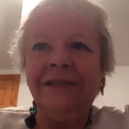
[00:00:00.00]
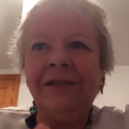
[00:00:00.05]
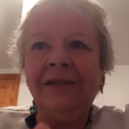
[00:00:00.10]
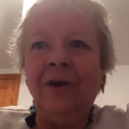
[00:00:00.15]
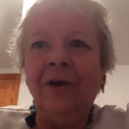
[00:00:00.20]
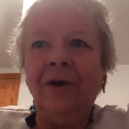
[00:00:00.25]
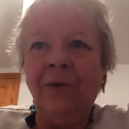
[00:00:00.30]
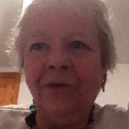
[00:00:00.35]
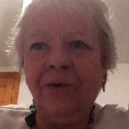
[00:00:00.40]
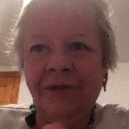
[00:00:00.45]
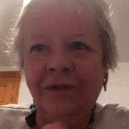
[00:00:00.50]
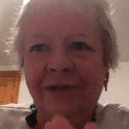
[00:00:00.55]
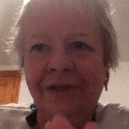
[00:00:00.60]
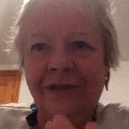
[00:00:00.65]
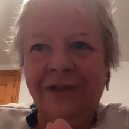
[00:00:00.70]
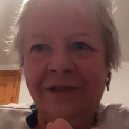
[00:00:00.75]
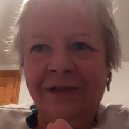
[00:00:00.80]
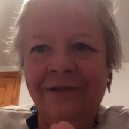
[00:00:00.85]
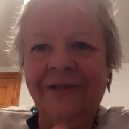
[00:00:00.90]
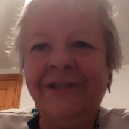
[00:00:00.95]
hold on
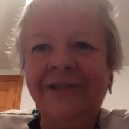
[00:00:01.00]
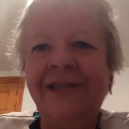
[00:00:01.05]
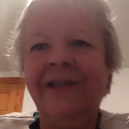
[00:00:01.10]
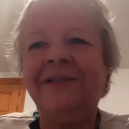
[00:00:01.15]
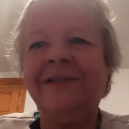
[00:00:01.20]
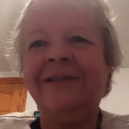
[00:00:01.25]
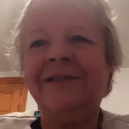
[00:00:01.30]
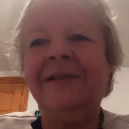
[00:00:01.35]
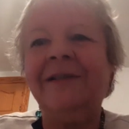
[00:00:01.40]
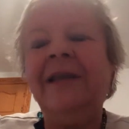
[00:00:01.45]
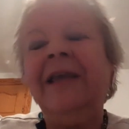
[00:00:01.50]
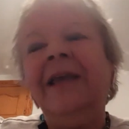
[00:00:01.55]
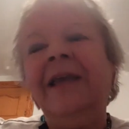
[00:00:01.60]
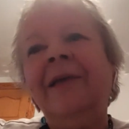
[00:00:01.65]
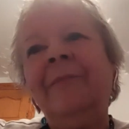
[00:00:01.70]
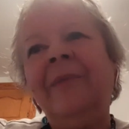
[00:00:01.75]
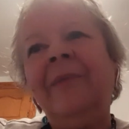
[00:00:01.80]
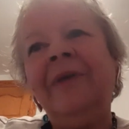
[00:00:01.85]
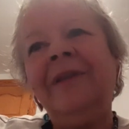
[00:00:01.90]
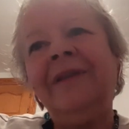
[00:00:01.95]
to yourselves,
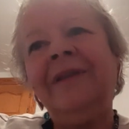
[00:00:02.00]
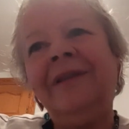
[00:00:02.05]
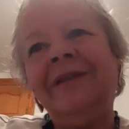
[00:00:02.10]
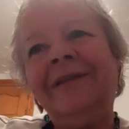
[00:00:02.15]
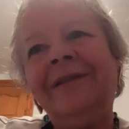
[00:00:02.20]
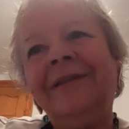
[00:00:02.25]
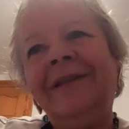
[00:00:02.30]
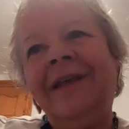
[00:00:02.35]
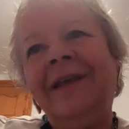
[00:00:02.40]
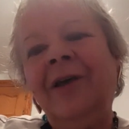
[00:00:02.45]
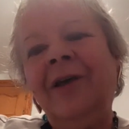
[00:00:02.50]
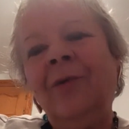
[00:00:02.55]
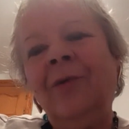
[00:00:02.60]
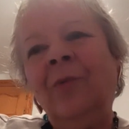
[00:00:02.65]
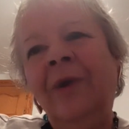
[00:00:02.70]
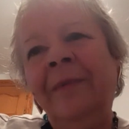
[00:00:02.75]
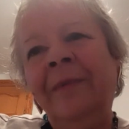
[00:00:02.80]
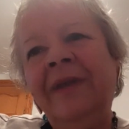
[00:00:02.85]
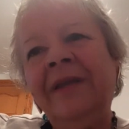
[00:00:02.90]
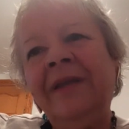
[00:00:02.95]
that
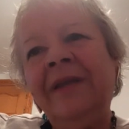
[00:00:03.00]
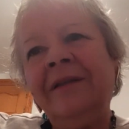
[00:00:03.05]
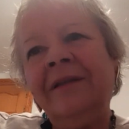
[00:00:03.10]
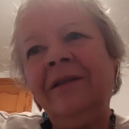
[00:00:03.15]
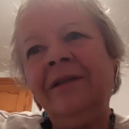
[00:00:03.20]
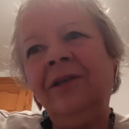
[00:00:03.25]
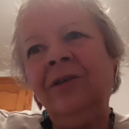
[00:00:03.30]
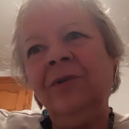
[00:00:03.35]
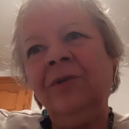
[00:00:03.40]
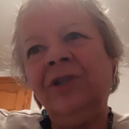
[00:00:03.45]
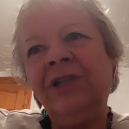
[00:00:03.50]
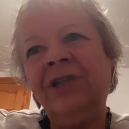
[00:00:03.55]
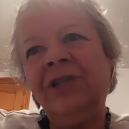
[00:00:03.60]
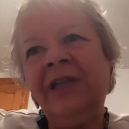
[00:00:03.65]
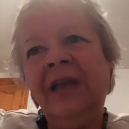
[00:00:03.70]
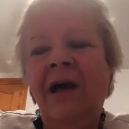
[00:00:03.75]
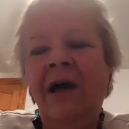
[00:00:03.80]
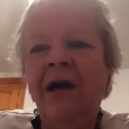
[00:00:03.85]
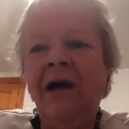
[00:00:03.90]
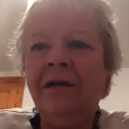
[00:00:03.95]
women
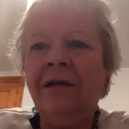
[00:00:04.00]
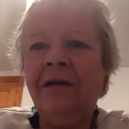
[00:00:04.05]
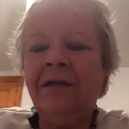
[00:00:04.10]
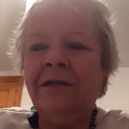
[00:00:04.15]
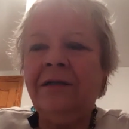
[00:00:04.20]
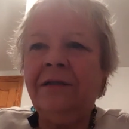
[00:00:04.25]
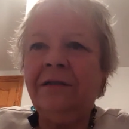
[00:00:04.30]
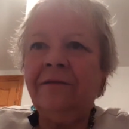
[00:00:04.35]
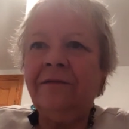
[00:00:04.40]
usually are